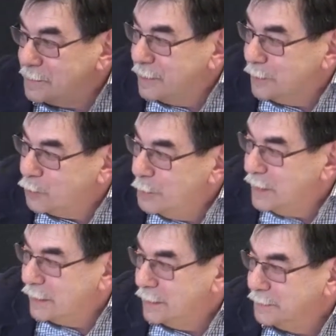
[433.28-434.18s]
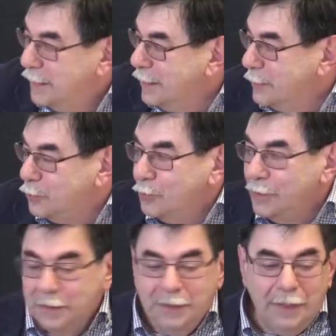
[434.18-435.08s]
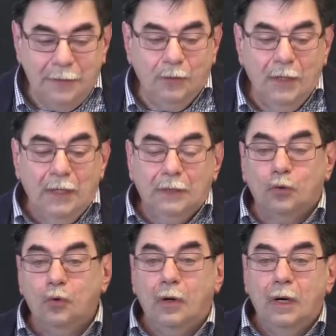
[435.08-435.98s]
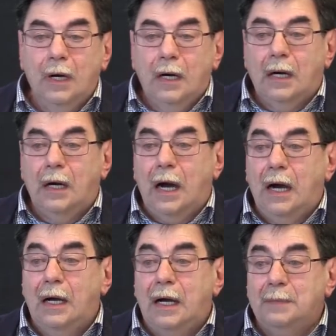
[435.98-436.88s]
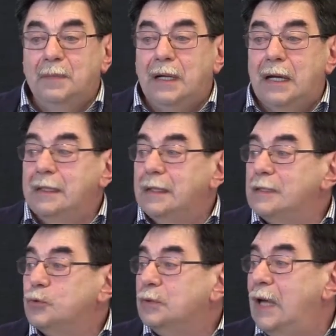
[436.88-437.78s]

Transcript: said no to this ideology and has sort of renounced this,